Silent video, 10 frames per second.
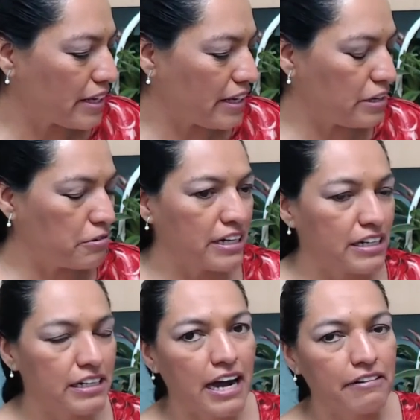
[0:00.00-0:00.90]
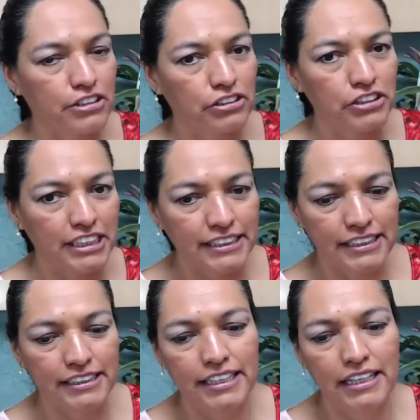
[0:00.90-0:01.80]
if we have
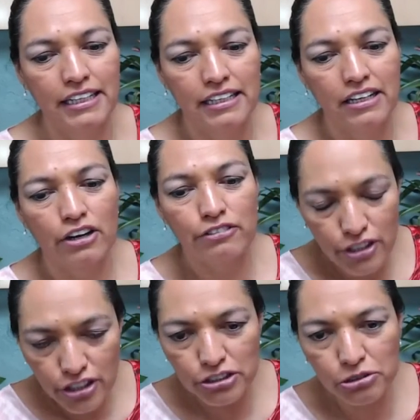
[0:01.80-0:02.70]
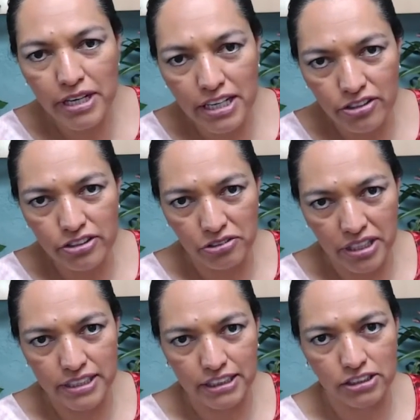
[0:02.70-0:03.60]
consistency, of course we are going to
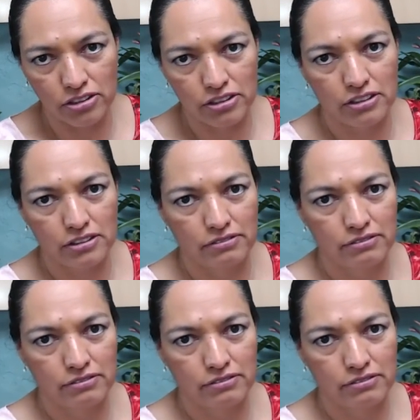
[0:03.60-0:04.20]
get results.